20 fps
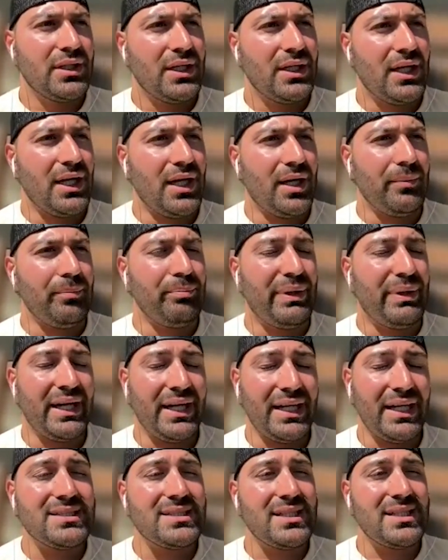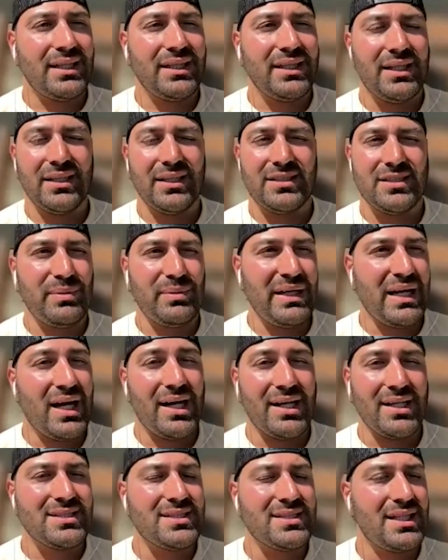But to be
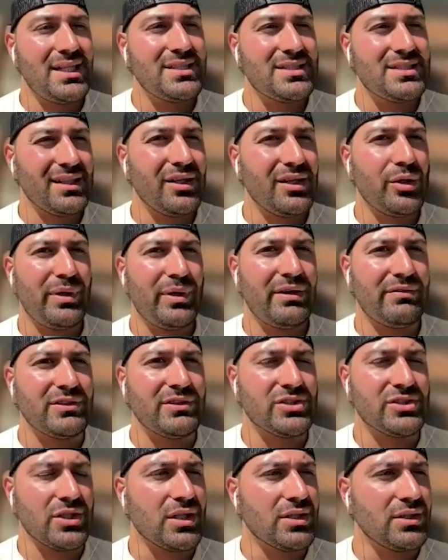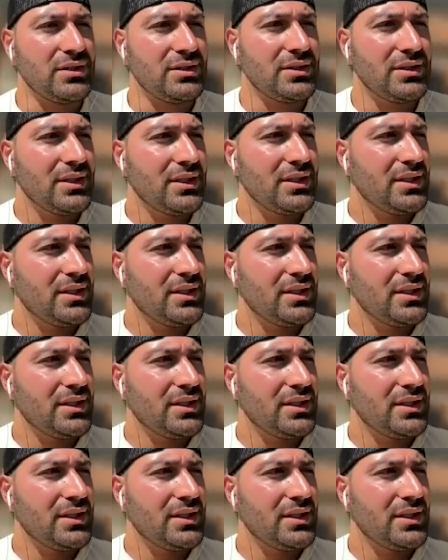honest, it is a little bit of a struggle